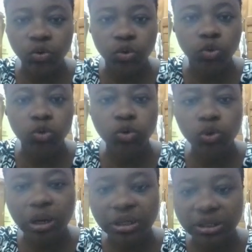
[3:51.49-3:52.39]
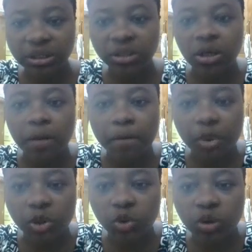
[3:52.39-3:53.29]
So 2 and 6
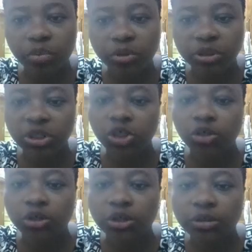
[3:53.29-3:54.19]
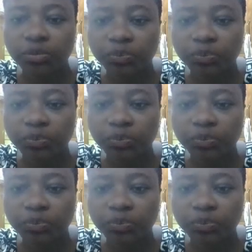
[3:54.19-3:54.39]
must swap positions.